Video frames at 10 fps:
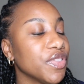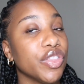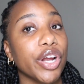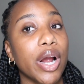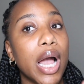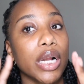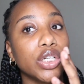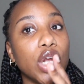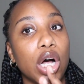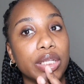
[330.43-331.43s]
they're
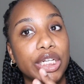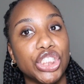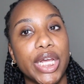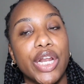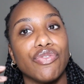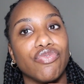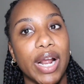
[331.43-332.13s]
acknowledged and